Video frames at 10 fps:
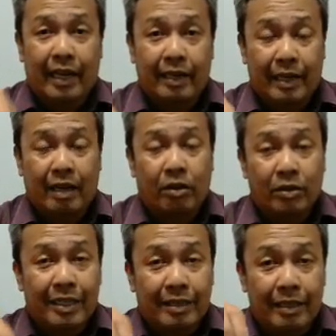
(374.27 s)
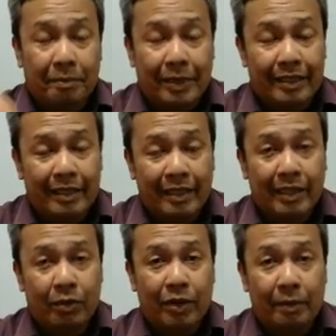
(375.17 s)
now the
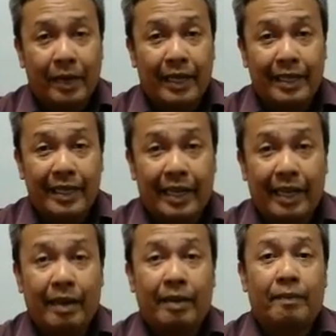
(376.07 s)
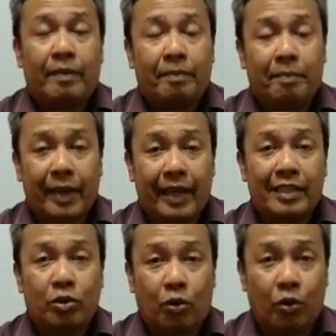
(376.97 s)
bacteria will make DNA
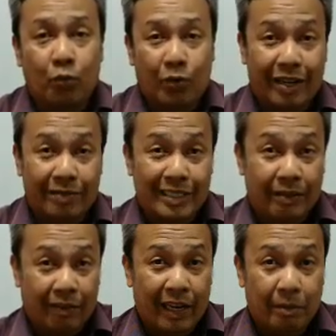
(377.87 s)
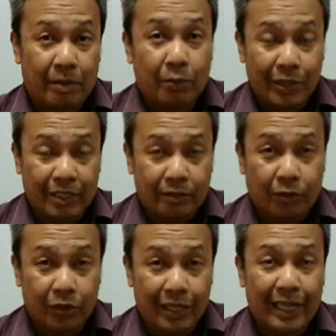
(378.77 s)
based on whatever is available, which is a
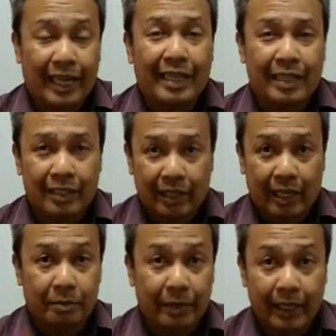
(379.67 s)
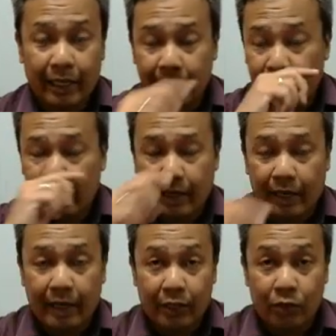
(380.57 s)
14N. It starts making
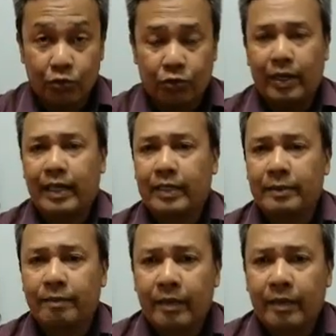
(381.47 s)
new strands.